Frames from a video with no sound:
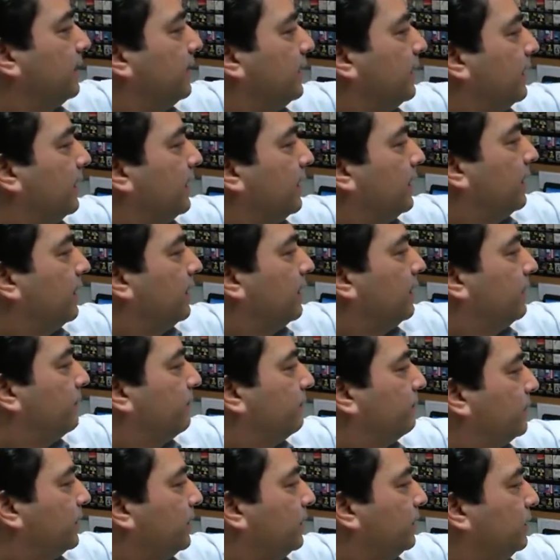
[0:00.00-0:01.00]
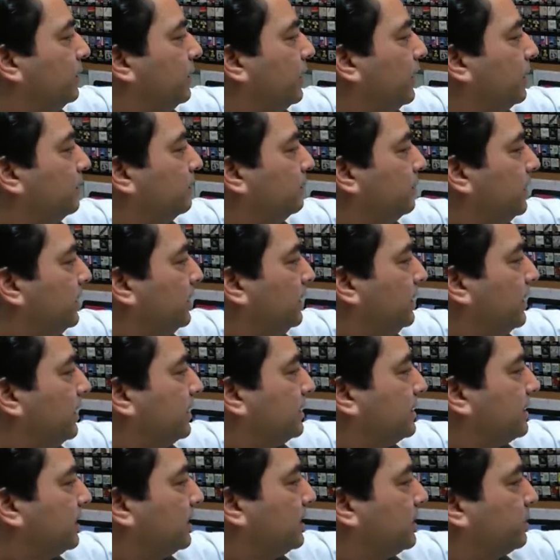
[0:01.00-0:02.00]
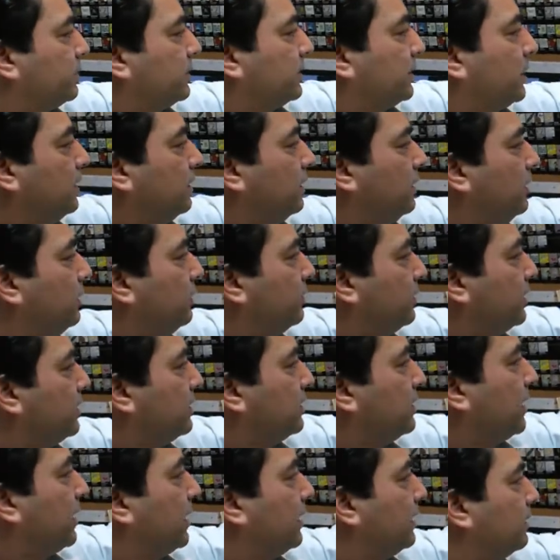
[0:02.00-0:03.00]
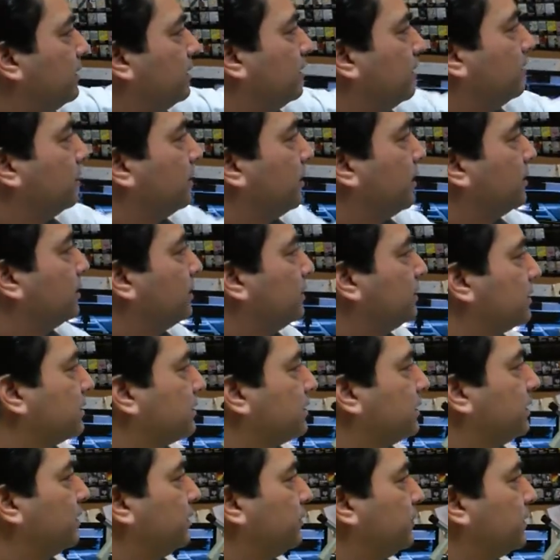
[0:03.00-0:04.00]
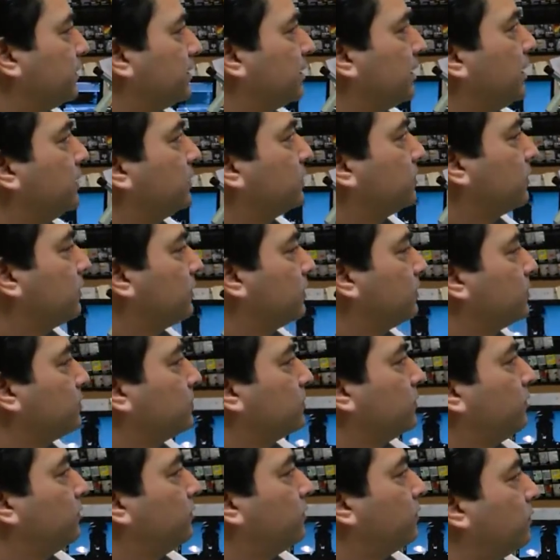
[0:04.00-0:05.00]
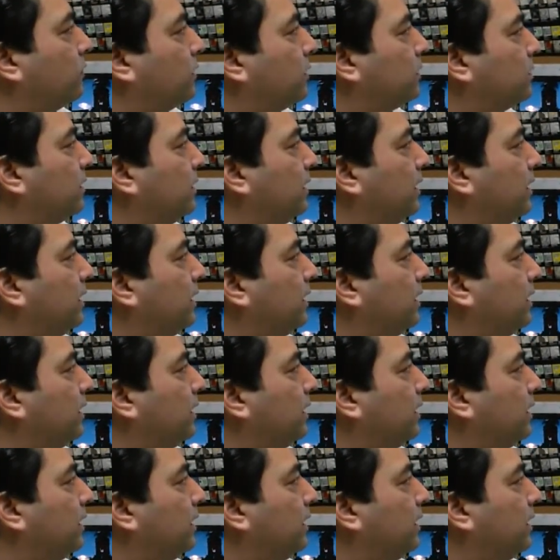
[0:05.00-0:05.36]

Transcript: then you got India at 6%, EU at 10%, others 30%, so on and so forth.